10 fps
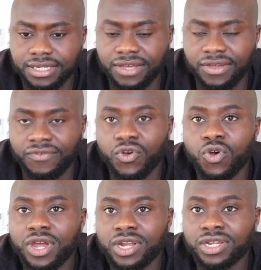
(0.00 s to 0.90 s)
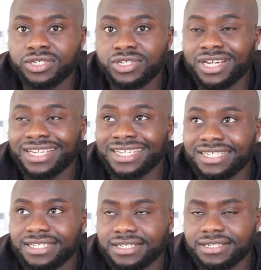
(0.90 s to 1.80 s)
if you're going on a
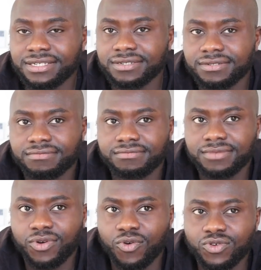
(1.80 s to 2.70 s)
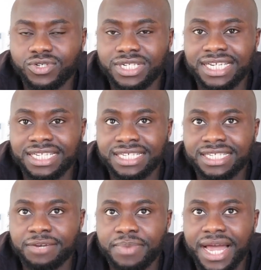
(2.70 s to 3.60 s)
journey, all you need is
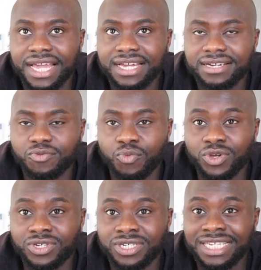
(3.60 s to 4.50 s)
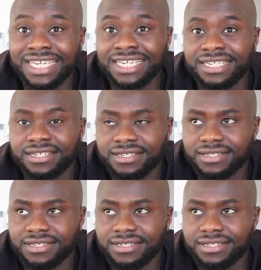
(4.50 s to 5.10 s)
to pack what you need